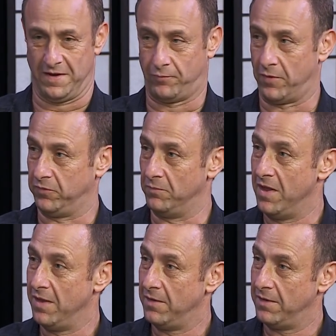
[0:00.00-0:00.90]
amount of problems.
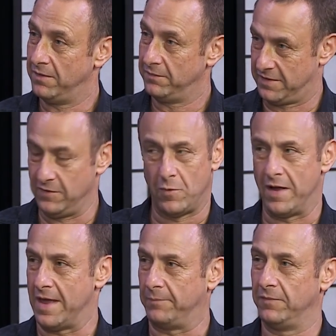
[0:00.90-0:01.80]
Quinoa. Quinoa.
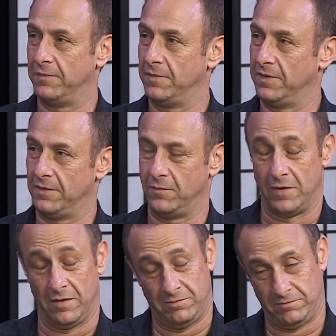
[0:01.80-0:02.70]
So you ate quinoa.
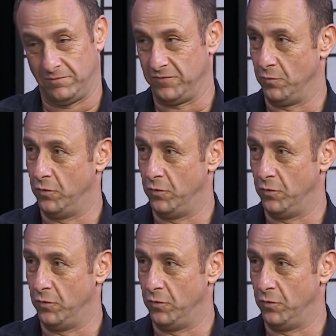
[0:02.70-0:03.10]
Well, you